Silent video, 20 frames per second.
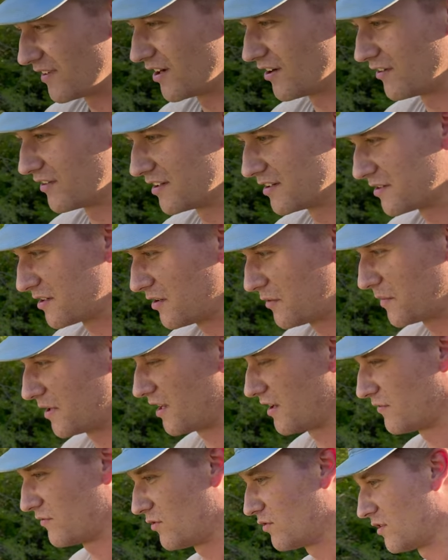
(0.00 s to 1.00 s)
Oh, yeah, it's gonna be
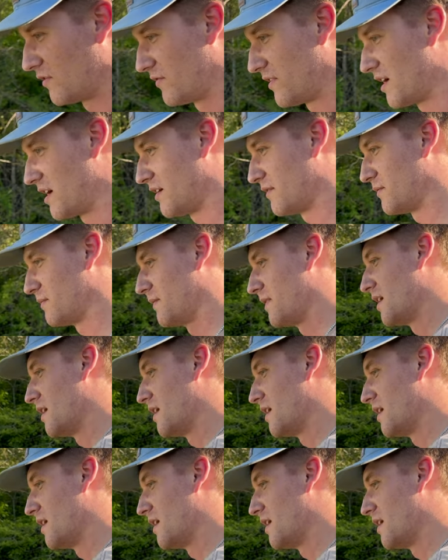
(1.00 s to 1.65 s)
like four or five.